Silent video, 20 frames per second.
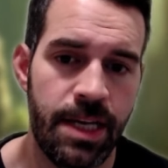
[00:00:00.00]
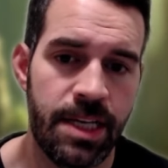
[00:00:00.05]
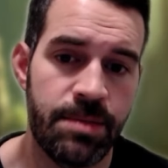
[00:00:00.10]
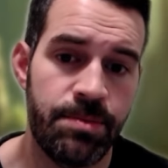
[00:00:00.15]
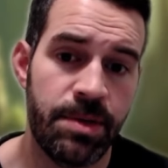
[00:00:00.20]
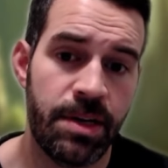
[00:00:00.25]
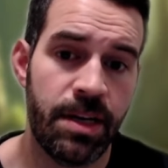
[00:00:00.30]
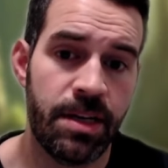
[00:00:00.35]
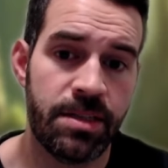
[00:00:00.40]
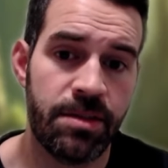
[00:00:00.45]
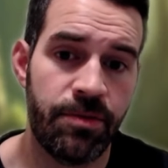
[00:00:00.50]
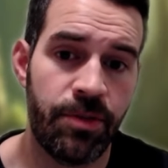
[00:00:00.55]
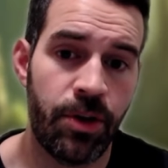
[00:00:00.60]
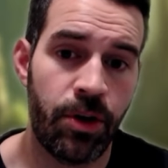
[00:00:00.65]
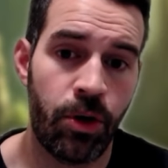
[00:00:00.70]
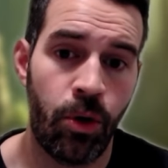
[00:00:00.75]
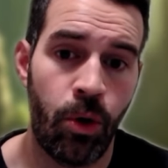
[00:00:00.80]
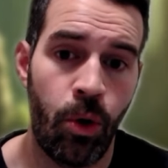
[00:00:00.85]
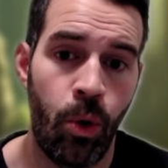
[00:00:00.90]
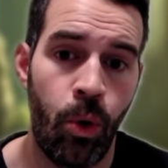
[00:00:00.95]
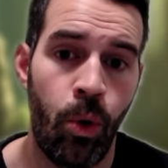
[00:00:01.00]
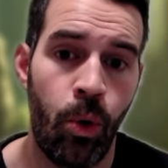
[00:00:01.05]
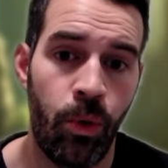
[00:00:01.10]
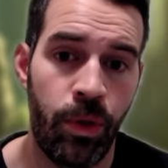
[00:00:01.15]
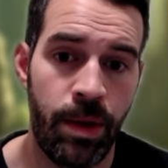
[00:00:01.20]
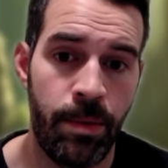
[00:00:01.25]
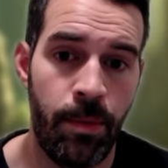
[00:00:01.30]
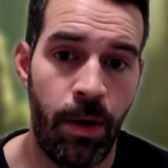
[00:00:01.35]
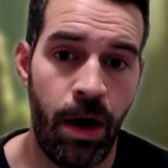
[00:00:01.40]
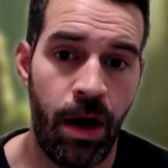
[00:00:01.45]
is because of their hold
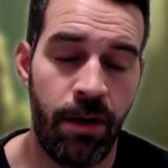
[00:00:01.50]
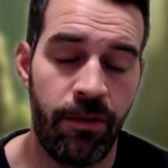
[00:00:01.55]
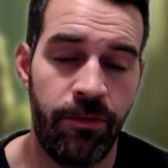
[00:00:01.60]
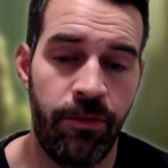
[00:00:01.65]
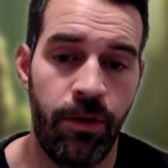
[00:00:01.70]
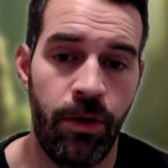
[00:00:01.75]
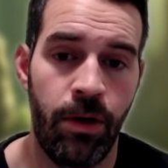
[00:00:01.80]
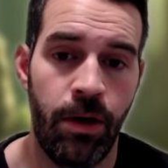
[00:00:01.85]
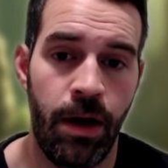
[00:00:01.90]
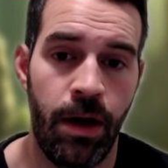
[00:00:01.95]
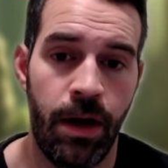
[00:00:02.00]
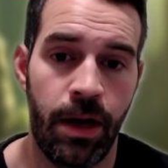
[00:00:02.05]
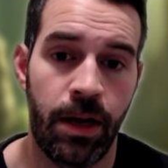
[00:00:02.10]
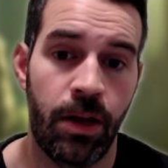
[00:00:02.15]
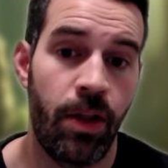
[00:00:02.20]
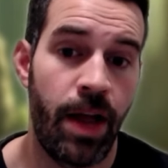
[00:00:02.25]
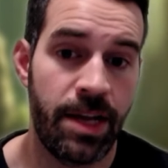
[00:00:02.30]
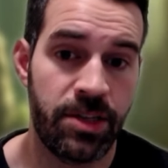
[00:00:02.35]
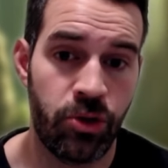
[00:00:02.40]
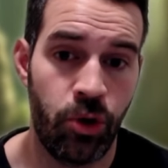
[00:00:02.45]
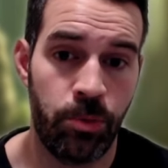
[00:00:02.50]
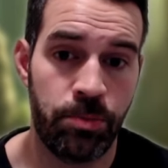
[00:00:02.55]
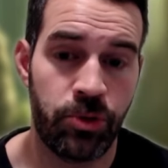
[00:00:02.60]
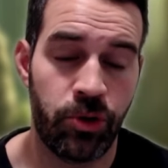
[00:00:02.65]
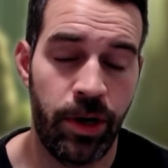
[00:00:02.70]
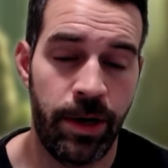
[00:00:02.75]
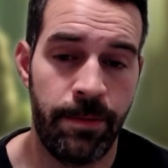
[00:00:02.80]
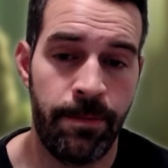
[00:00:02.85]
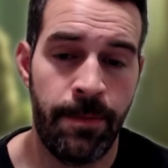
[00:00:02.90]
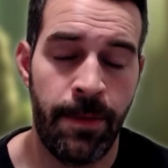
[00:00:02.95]
them off class hope
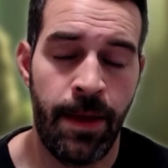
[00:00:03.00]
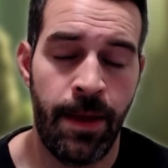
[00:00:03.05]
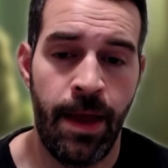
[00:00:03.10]
trait.